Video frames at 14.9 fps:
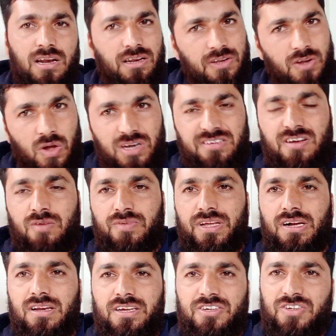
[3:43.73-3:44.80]
knowledge of
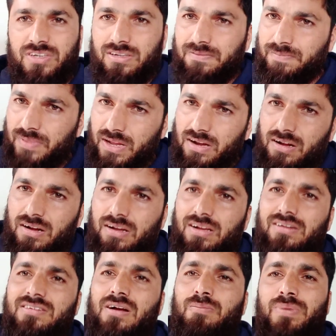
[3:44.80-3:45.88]
English,
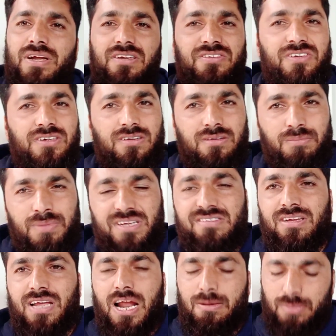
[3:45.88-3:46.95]
English comprehension,
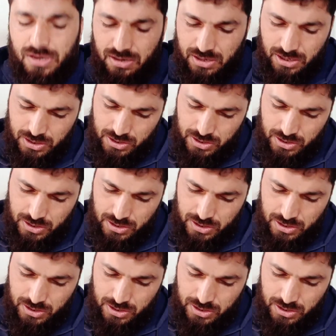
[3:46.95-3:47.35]
basic grammar.